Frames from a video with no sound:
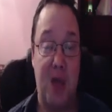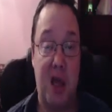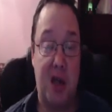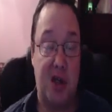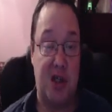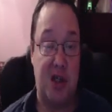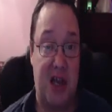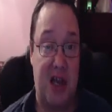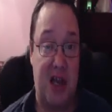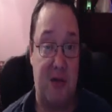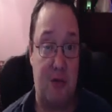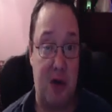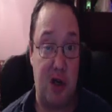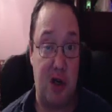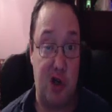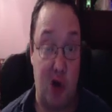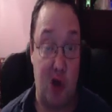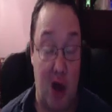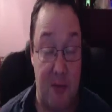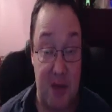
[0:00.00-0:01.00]
Just say if you're
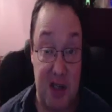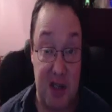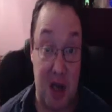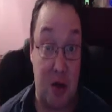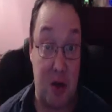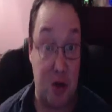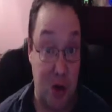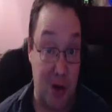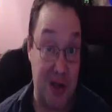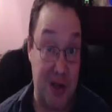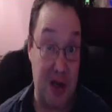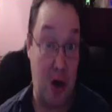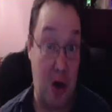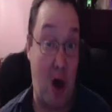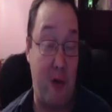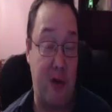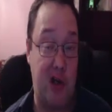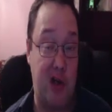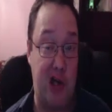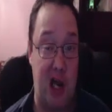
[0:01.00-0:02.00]
enjoying the Star Wars content
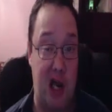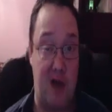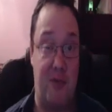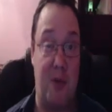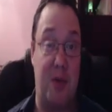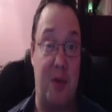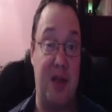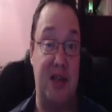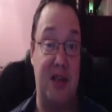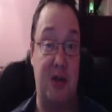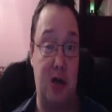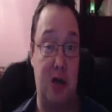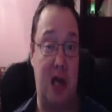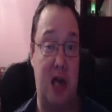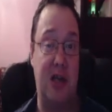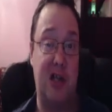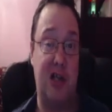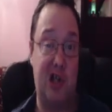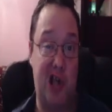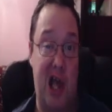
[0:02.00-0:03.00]
on the channel, then please
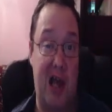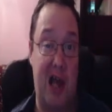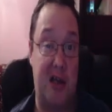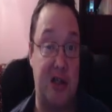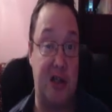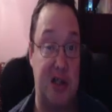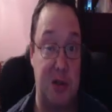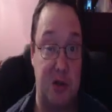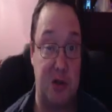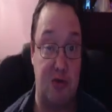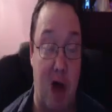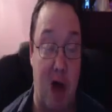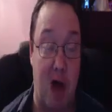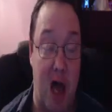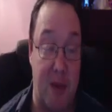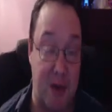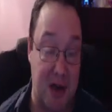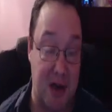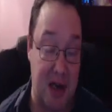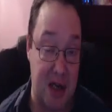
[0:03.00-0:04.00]
like, share and
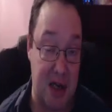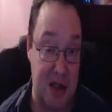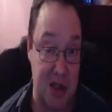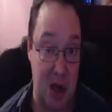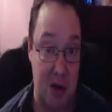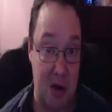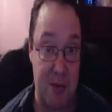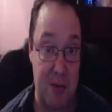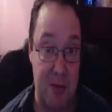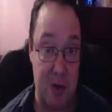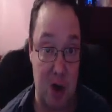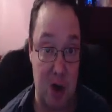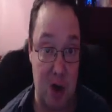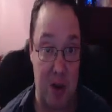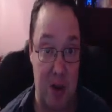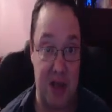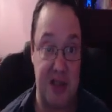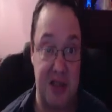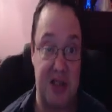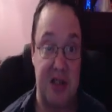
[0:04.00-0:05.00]
subscribe, and let us know in the
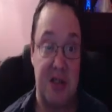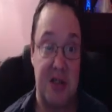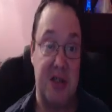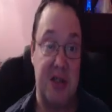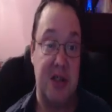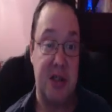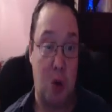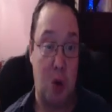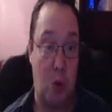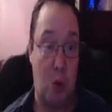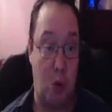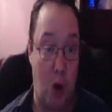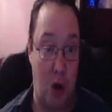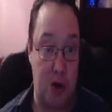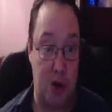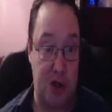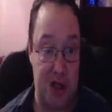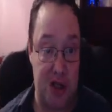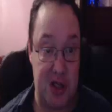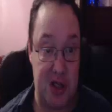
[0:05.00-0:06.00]
comments
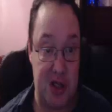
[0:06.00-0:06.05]
what you